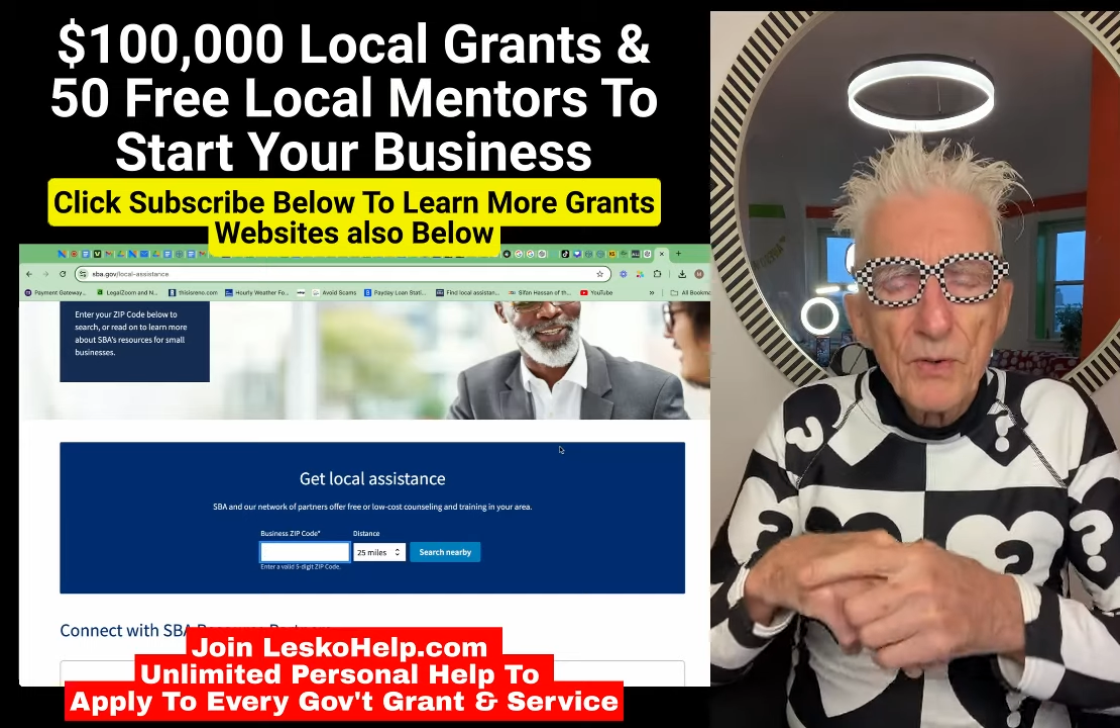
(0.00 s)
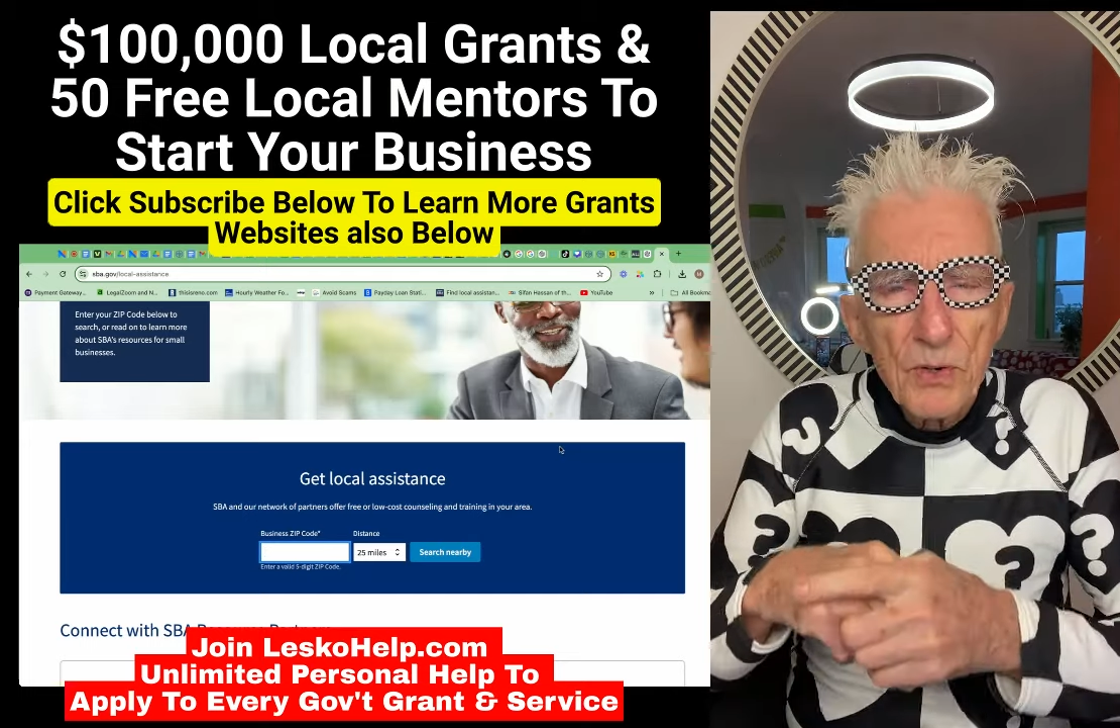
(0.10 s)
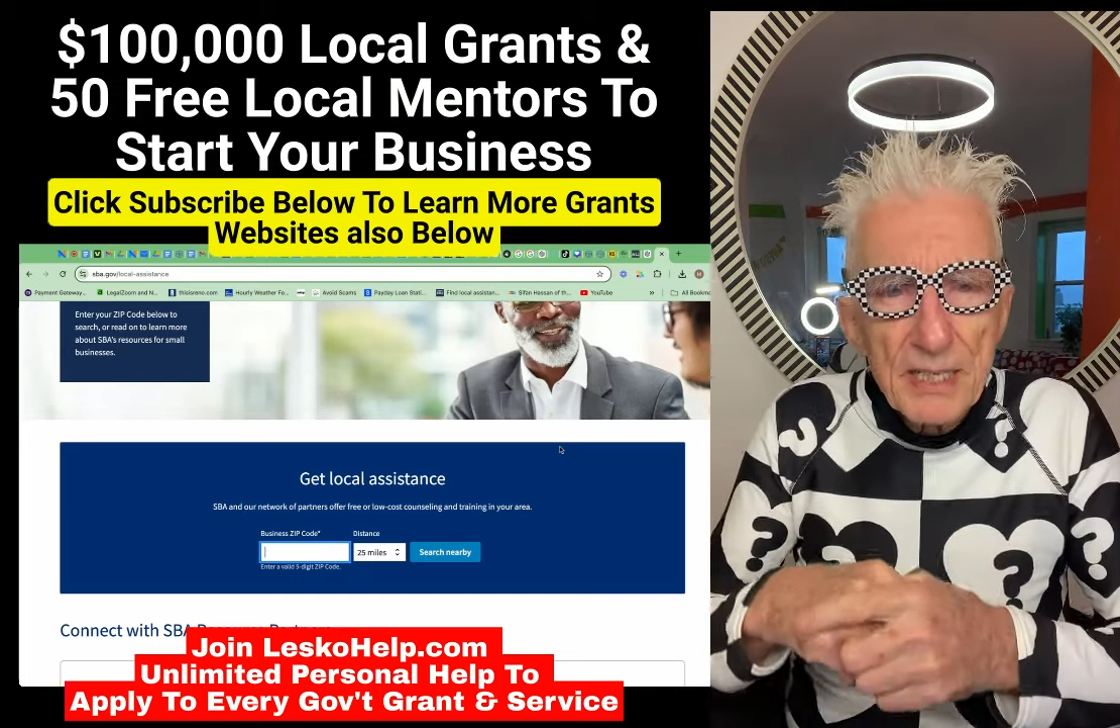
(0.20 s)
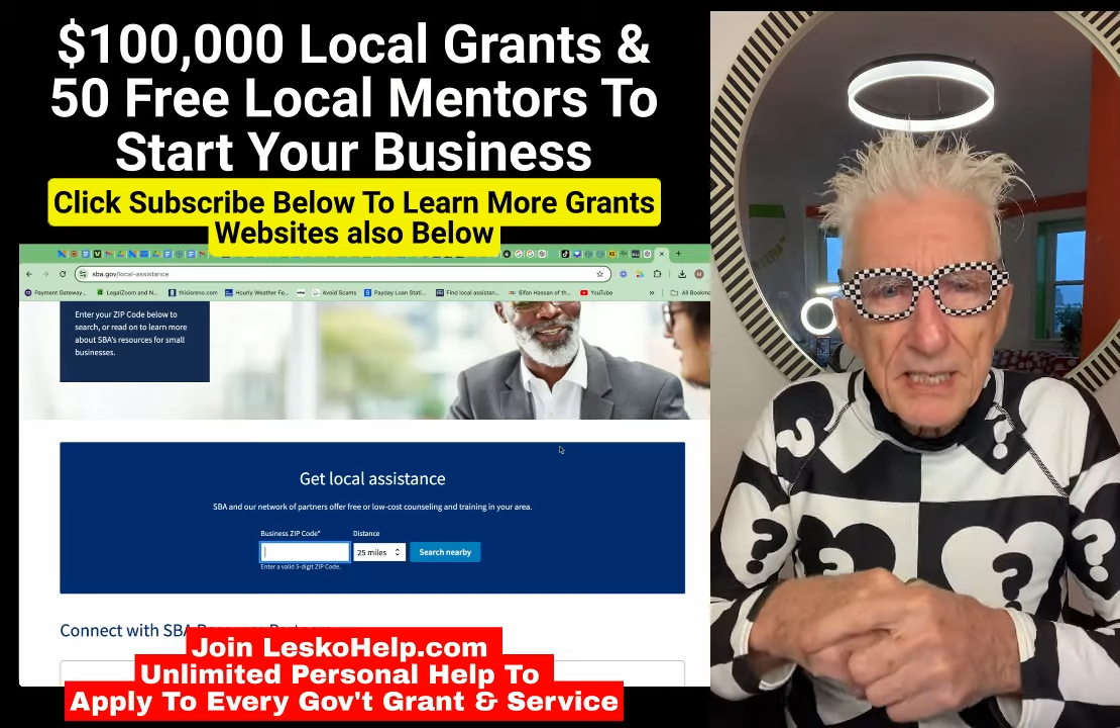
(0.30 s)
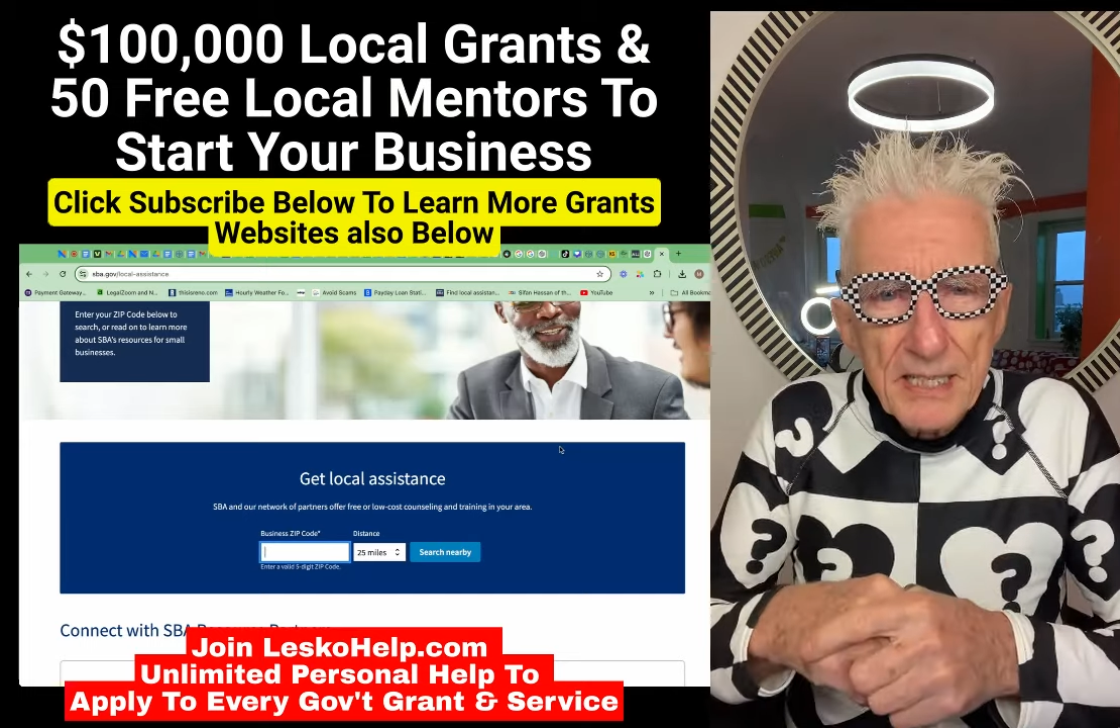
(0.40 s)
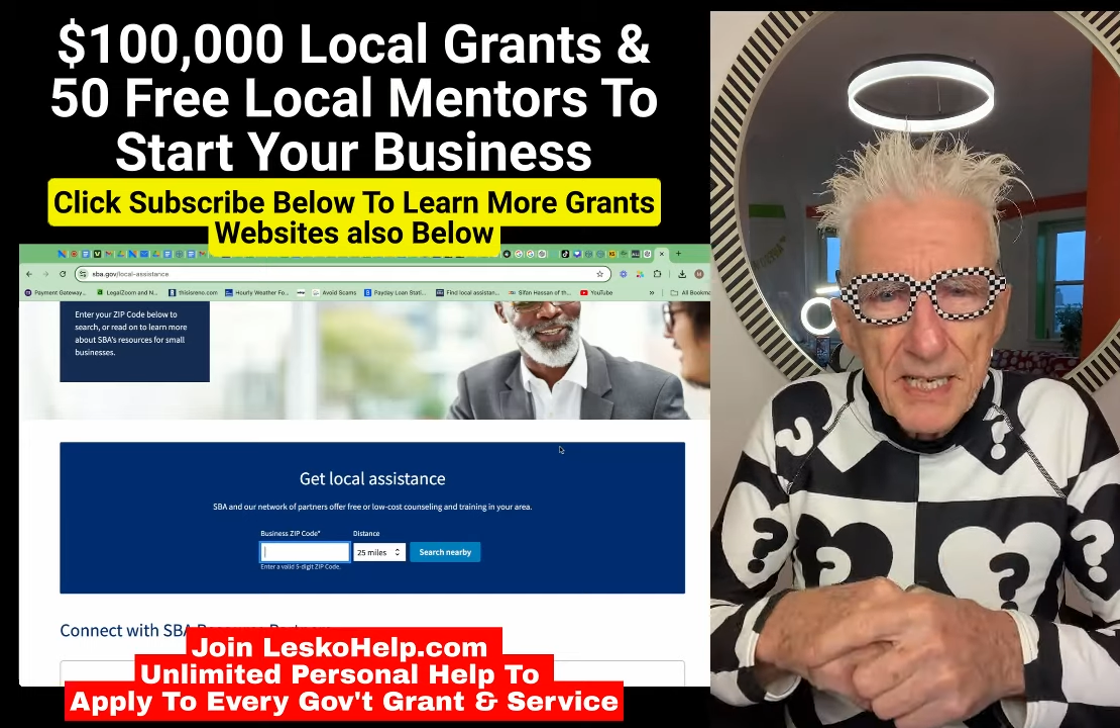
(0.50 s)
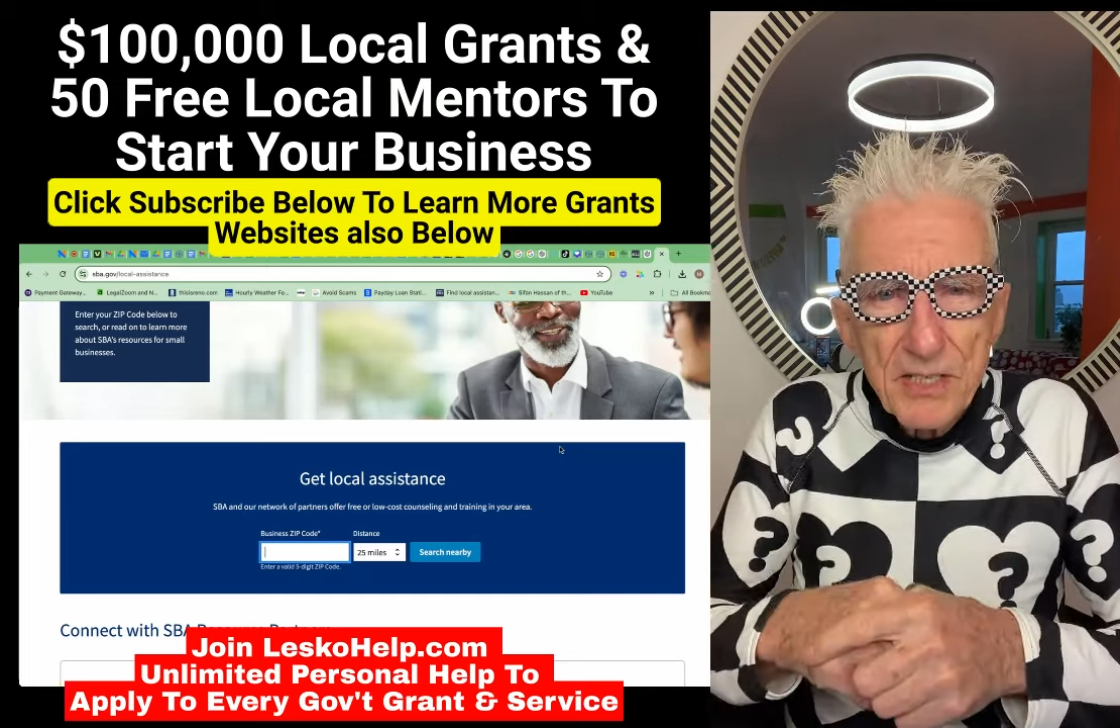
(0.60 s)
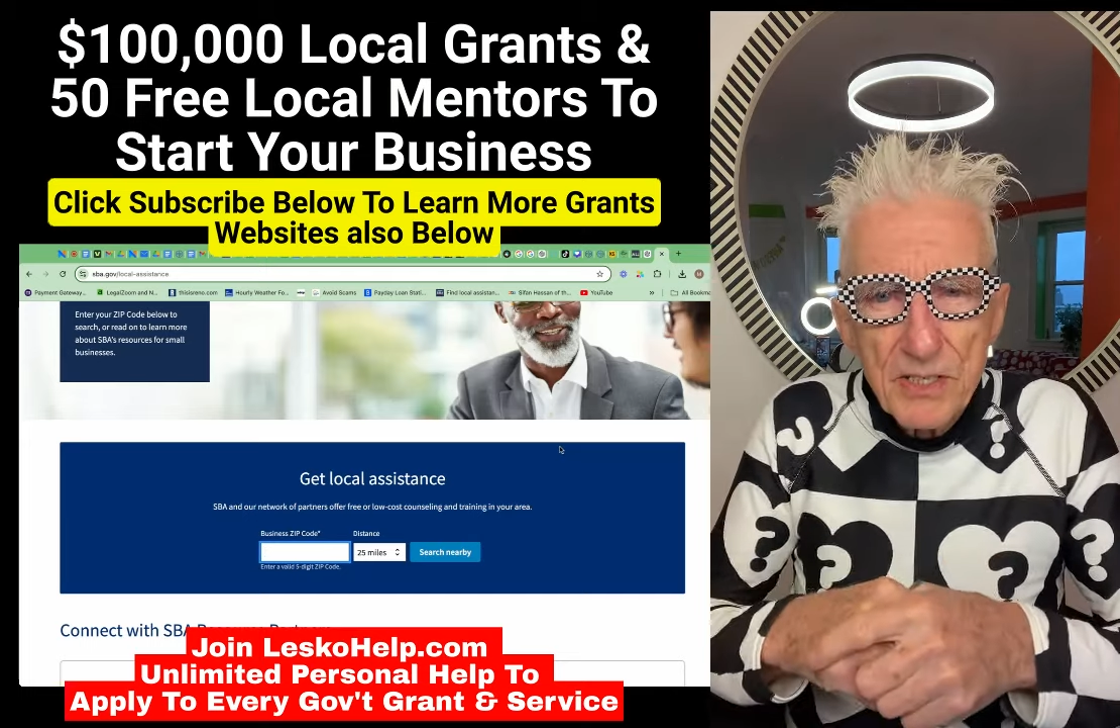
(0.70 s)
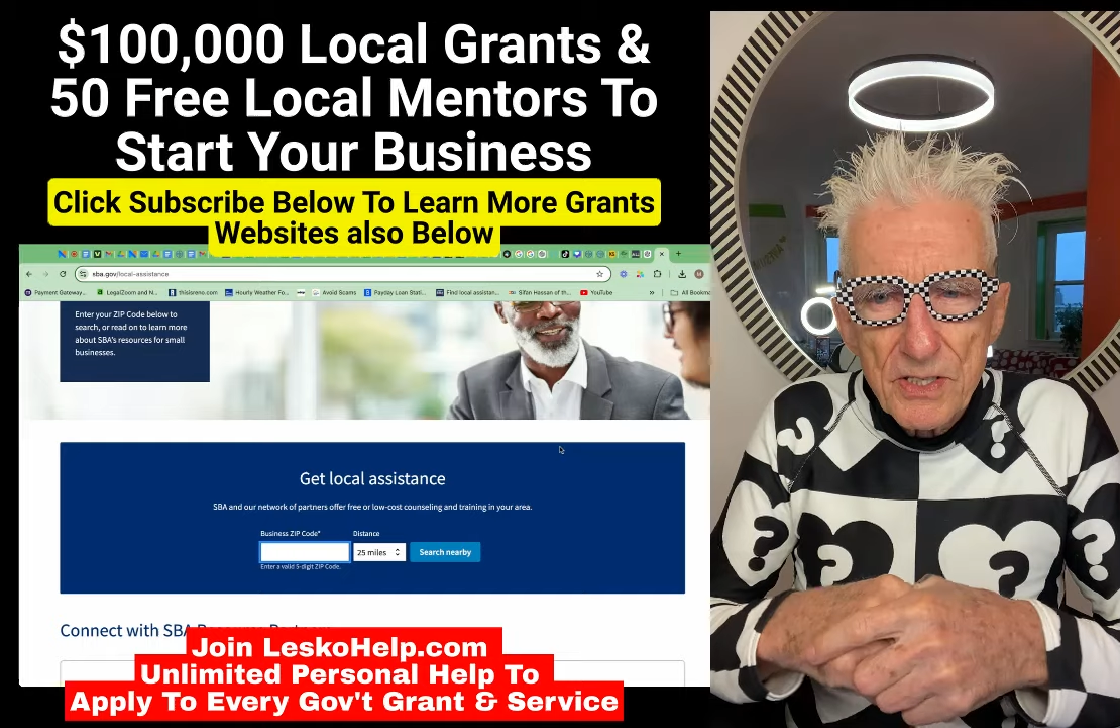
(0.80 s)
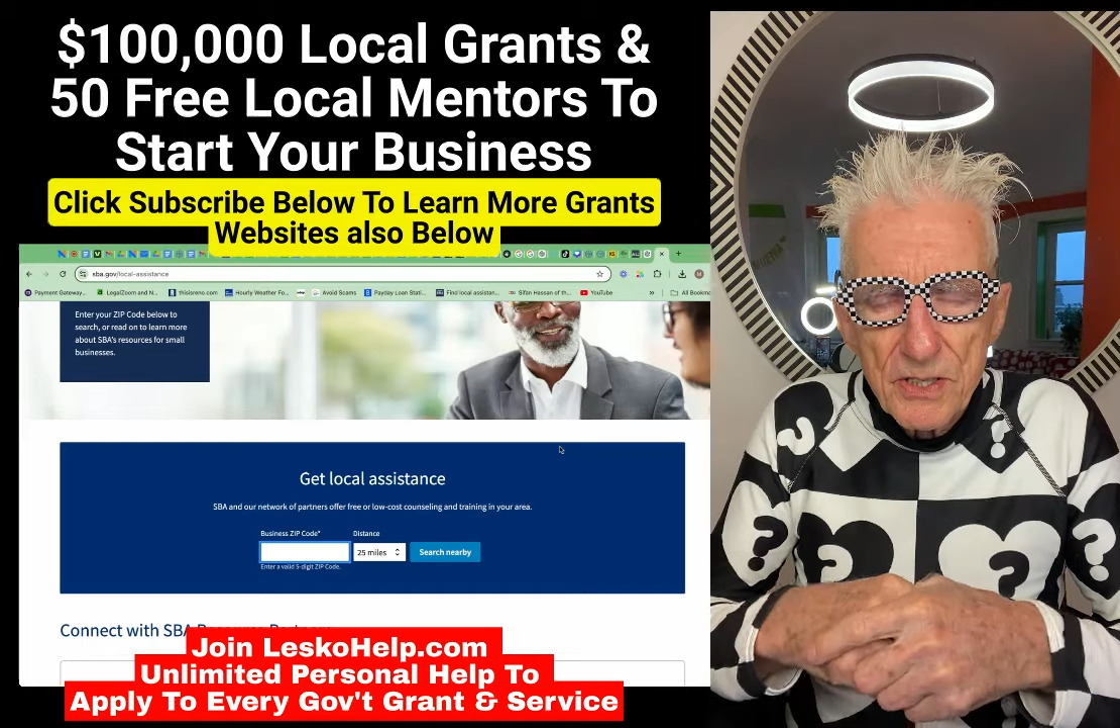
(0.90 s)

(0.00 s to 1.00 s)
organizations